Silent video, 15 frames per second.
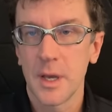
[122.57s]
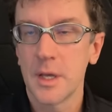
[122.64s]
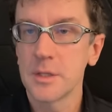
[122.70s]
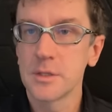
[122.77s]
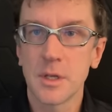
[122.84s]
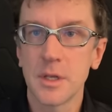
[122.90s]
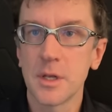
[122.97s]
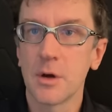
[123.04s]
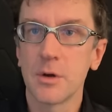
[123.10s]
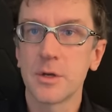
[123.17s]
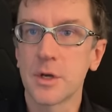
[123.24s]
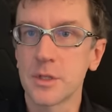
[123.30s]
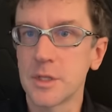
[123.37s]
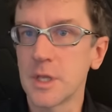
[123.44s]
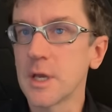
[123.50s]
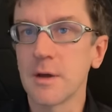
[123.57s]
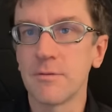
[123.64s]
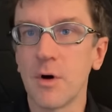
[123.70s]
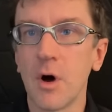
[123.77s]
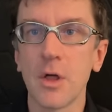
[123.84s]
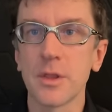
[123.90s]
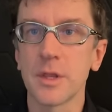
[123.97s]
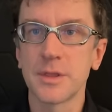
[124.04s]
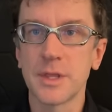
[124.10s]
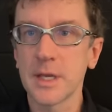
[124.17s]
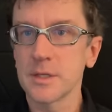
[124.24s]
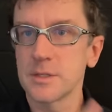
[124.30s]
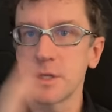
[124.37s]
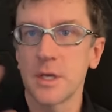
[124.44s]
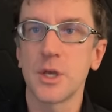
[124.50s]
And, you know, you could think of all the
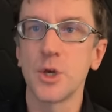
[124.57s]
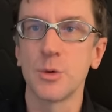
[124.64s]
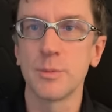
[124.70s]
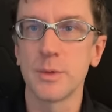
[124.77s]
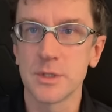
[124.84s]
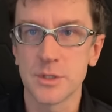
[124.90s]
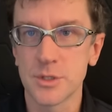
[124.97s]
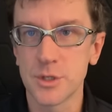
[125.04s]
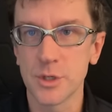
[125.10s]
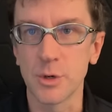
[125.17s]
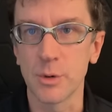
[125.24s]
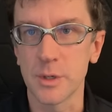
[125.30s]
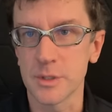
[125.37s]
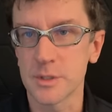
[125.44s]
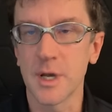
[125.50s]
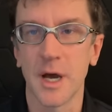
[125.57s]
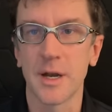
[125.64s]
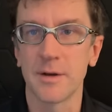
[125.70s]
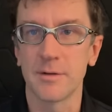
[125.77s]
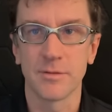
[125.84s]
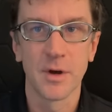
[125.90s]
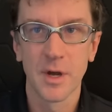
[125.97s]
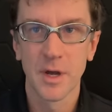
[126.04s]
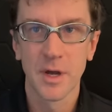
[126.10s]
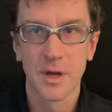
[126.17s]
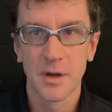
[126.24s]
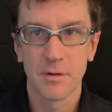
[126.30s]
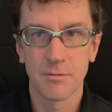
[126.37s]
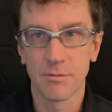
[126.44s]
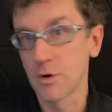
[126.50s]
things that humans do as kind of
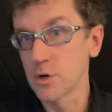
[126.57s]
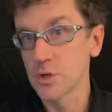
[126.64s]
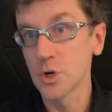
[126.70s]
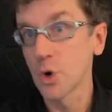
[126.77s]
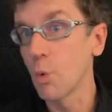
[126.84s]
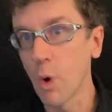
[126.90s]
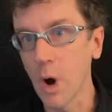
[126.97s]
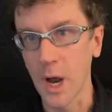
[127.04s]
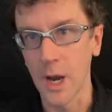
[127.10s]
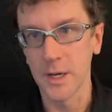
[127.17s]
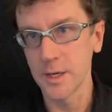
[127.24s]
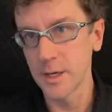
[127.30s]
version one.